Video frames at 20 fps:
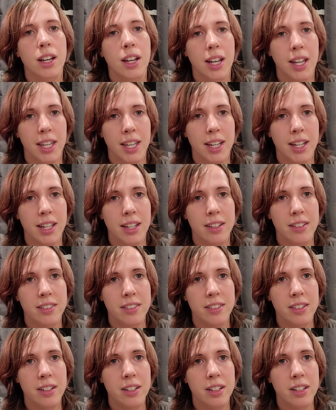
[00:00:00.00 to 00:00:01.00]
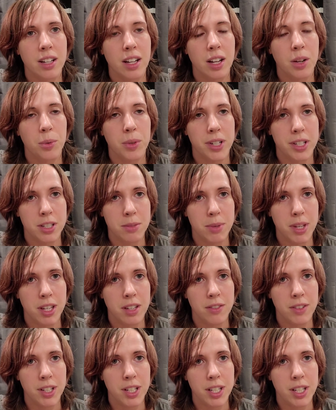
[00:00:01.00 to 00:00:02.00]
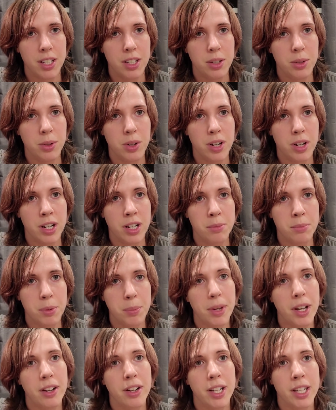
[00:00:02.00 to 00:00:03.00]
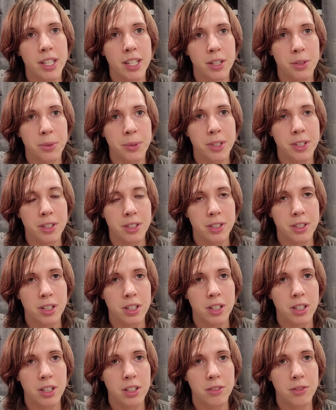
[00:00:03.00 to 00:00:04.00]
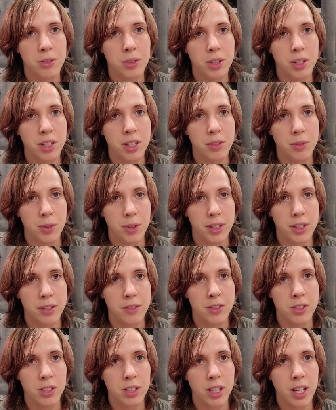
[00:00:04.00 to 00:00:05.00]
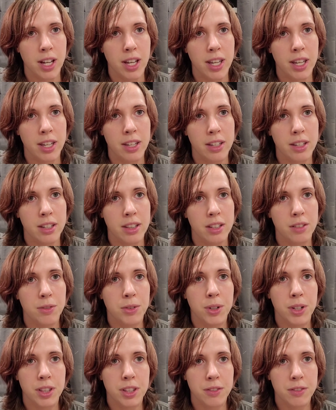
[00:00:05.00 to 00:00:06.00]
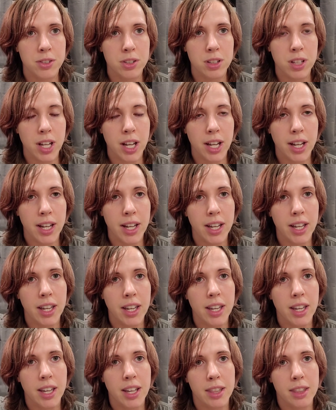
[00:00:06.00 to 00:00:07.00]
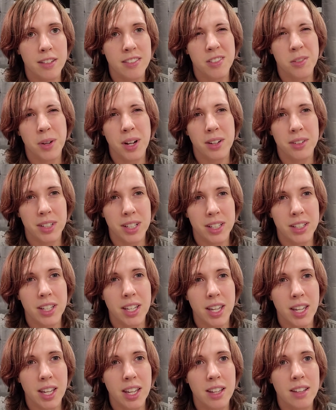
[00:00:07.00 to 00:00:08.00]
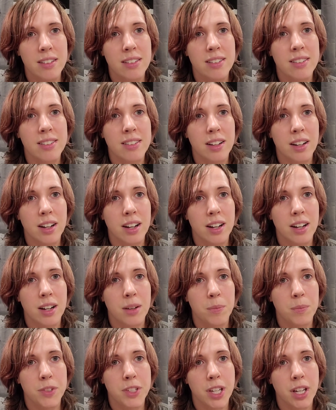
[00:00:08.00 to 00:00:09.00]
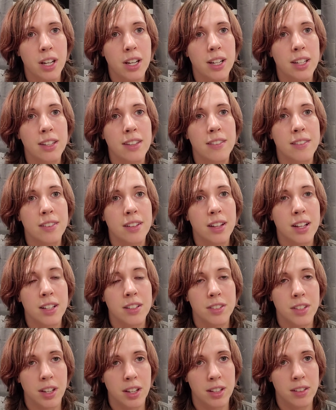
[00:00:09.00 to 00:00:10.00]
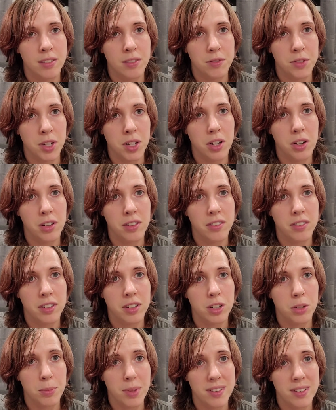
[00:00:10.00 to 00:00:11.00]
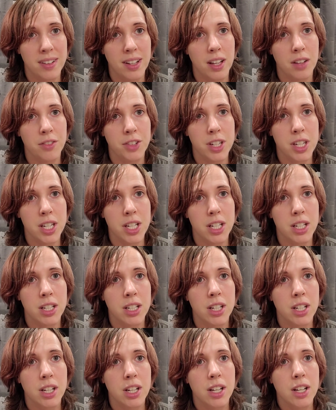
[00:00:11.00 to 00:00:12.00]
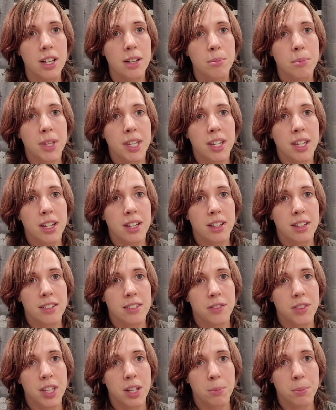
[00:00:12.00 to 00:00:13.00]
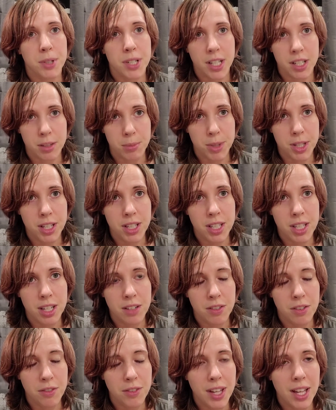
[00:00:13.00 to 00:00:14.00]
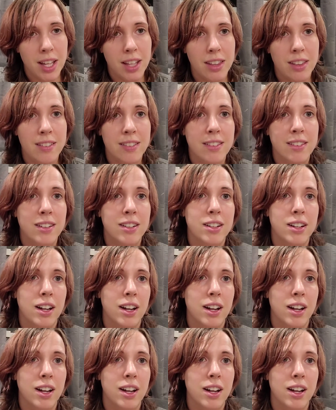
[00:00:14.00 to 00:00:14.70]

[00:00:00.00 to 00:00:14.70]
Hi guys, I want to make a video on preparing you and your dog for the 4th of July. The 4th of July and the surrounding days, tons and tons of dogs go missing every year because of the unpredictability of events,